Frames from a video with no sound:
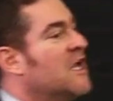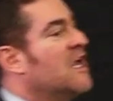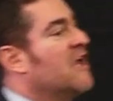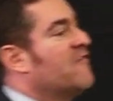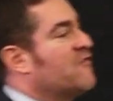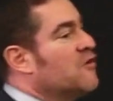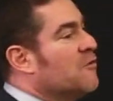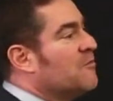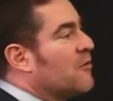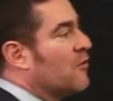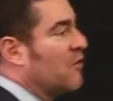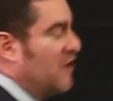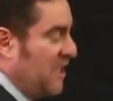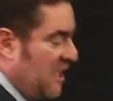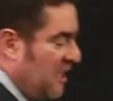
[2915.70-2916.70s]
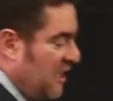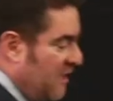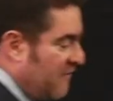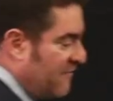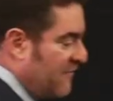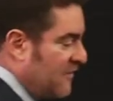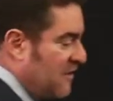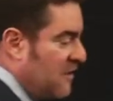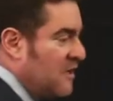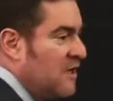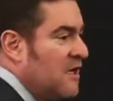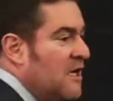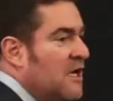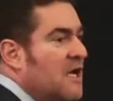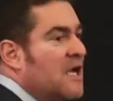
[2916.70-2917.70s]
if you believe
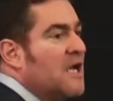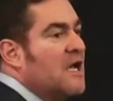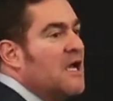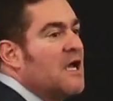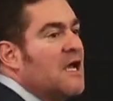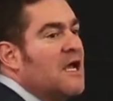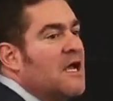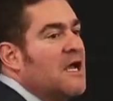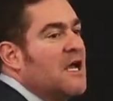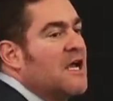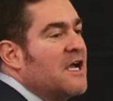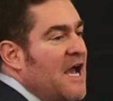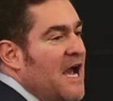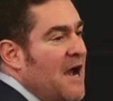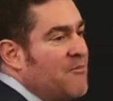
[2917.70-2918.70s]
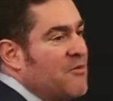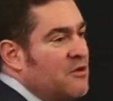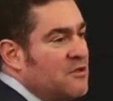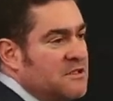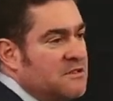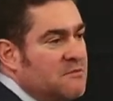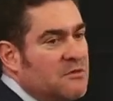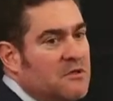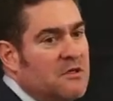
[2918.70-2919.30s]
in capitalism